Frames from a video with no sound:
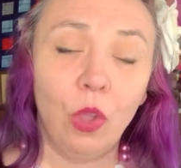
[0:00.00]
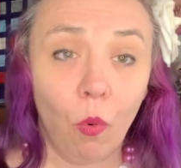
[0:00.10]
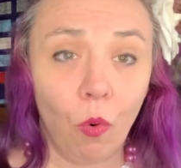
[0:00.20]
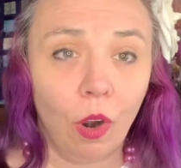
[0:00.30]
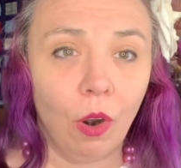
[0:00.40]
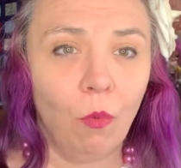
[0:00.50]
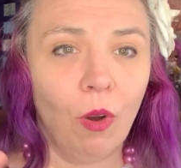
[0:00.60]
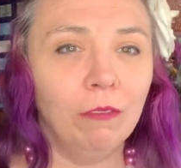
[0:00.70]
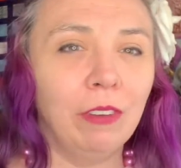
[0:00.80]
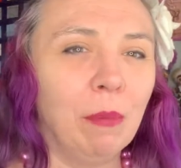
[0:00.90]
Or
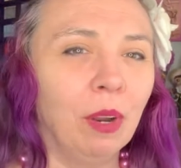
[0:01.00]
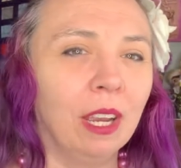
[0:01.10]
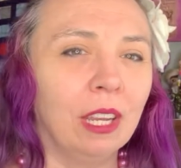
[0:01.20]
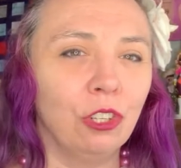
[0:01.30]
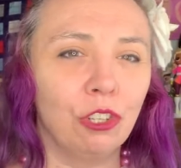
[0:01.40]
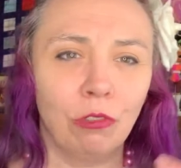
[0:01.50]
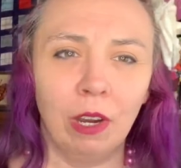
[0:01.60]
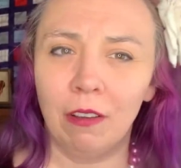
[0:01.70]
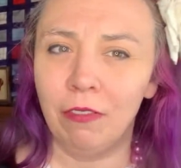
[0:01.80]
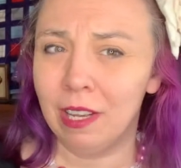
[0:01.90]
one fabric can
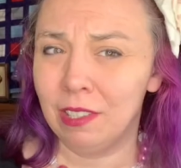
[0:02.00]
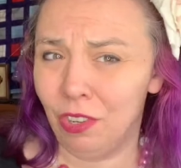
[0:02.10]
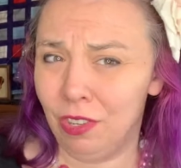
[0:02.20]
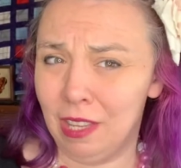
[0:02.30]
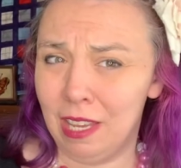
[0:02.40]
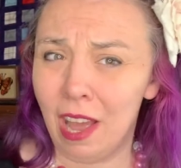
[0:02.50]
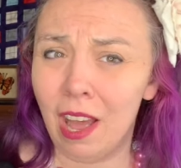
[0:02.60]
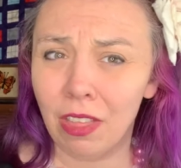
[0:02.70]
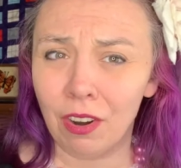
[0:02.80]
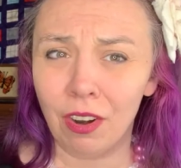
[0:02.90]
shrink faster than the
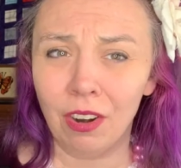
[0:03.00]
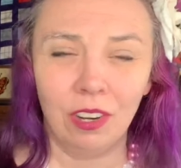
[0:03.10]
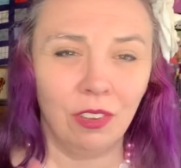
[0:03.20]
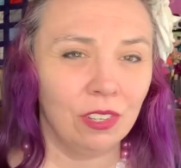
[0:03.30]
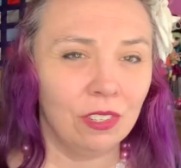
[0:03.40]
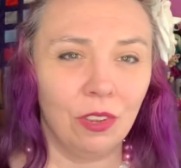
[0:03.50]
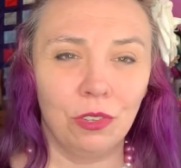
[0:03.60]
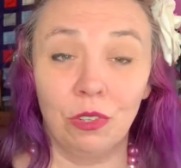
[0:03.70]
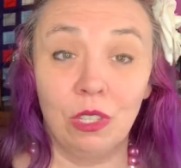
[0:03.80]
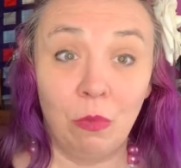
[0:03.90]
other. You know, there's all
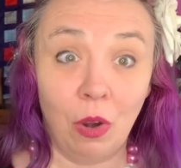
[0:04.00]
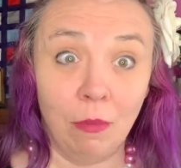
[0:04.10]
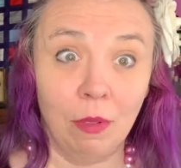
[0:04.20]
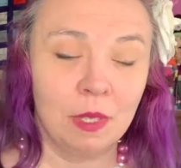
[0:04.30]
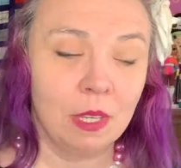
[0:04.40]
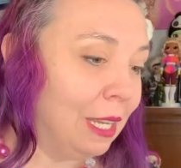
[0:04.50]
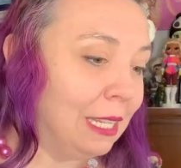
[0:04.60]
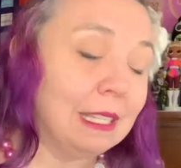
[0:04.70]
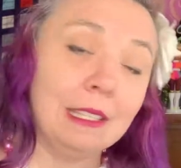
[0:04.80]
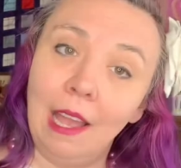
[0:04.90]
sorts of problems.
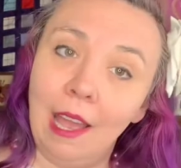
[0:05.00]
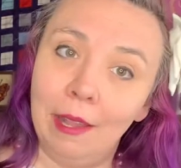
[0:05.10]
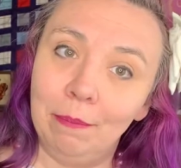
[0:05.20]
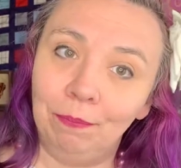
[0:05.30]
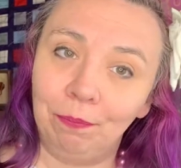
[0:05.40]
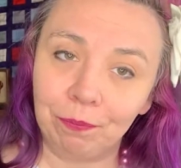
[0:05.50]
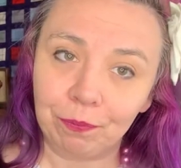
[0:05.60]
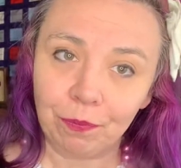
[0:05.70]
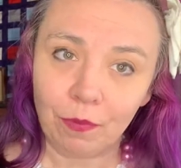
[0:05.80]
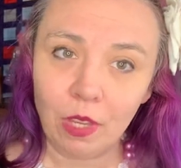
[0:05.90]
Instead,
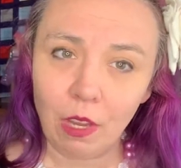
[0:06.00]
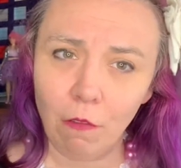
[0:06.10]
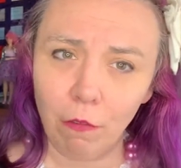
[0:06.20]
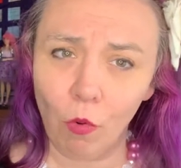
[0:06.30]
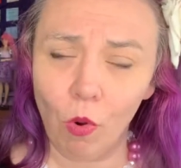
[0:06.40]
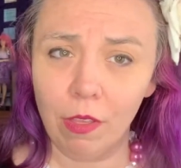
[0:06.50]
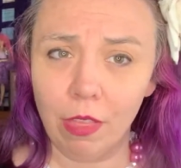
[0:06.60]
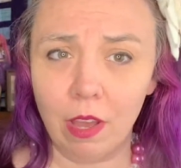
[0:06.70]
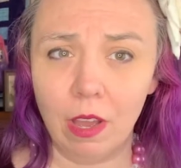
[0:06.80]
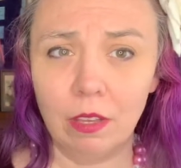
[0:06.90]
for
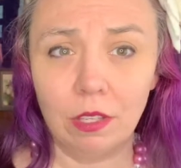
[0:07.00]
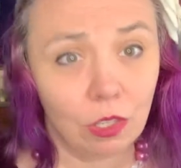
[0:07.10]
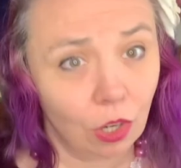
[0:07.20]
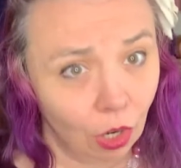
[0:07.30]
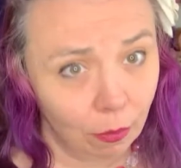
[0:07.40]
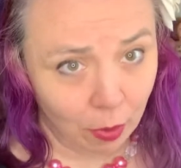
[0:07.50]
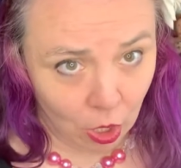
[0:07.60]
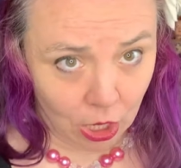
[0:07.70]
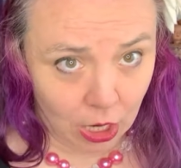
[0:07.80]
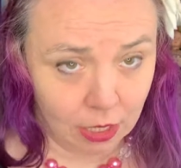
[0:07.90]
the skirt
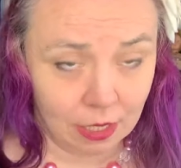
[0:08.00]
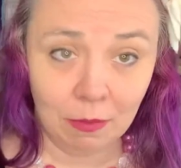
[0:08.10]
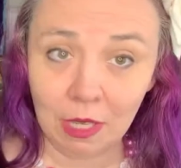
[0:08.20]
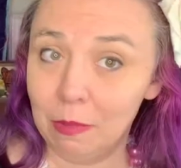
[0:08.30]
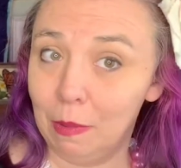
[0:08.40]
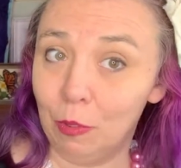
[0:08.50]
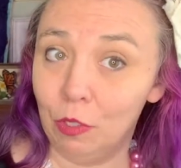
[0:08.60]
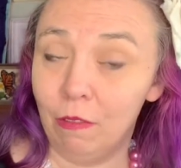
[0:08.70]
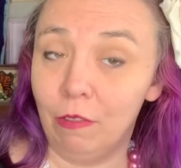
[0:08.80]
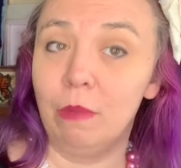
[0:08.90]
part, sometimes people
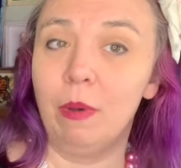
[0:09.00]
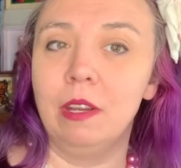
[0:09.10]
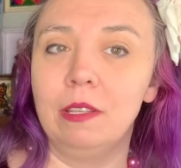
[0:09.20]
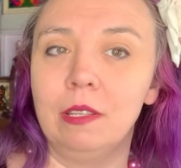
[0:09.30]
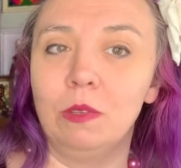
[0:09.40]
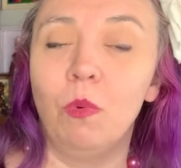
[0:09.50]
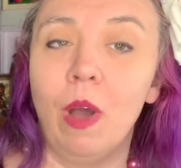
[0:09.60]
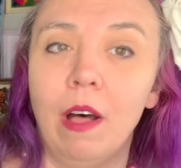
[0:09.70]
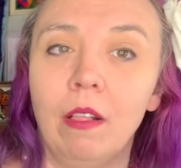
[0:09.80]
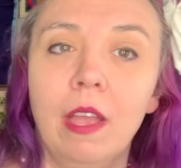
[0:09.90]
do it for the bodice as
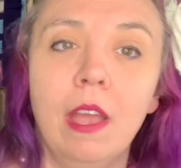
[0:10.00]
well.